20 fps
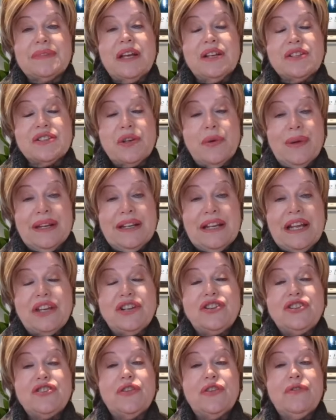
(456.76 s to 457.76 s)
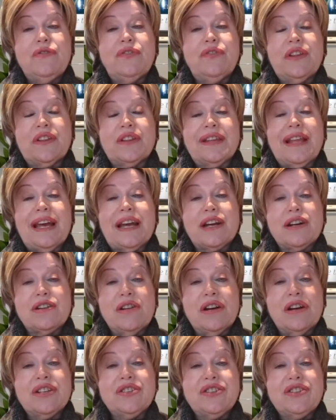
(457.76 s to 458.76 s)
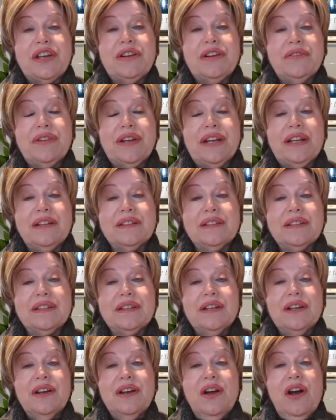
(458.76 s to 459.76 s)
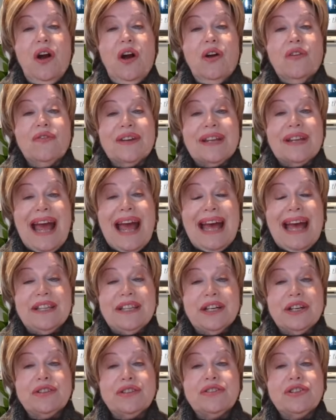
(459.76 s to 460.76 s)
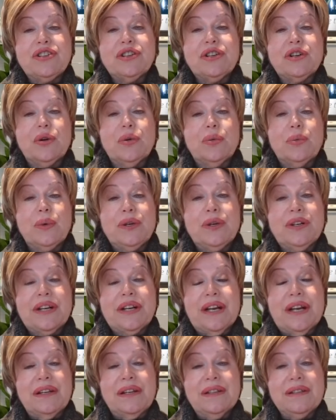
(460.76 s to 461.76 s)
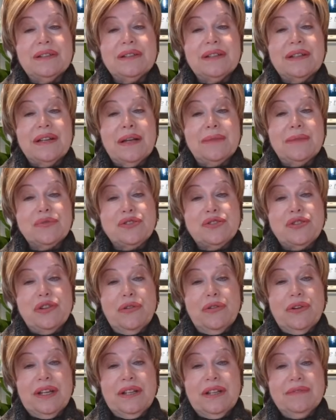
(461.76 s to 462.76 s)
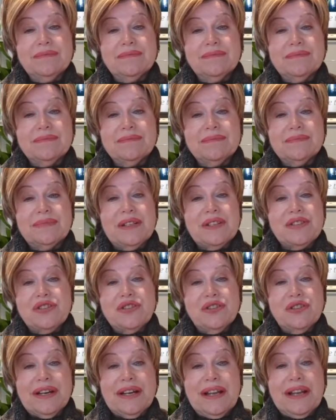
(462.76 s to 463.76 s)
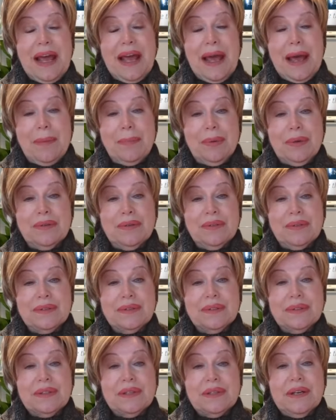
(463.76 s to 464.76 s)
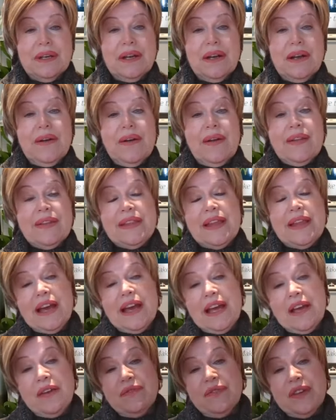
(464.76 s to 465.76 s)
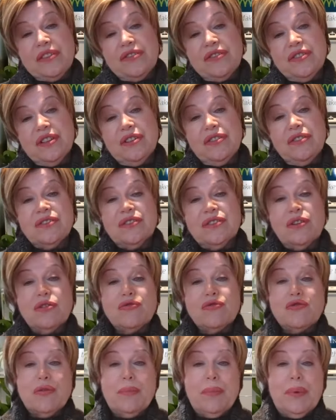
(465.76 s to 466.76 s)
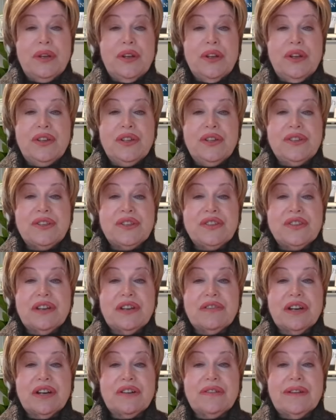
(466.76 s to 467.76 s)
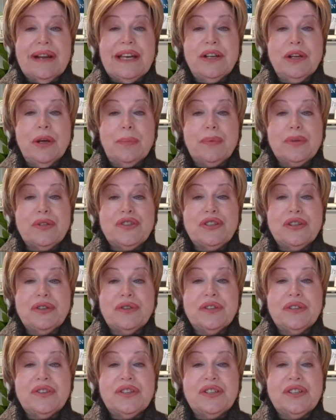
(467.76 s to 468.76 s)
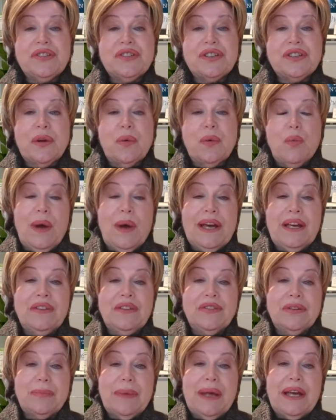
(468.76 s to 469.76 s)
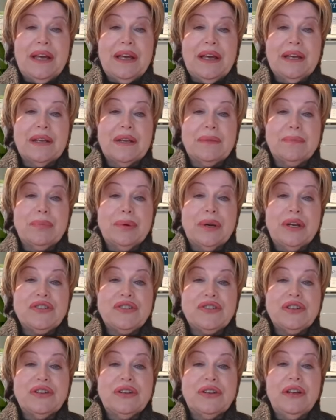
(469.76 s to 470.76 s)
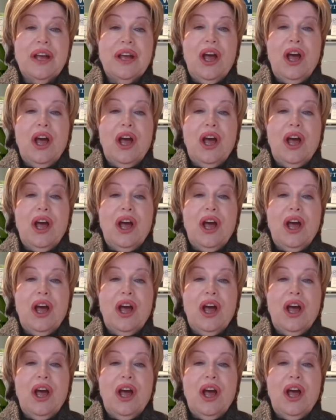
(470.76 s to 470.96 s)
So unless you fit that criteria of an other critical worker, I'm sorry, it's not going to happen. Now, investors and entrepreneurs, there are great opportunities and a way to make an impression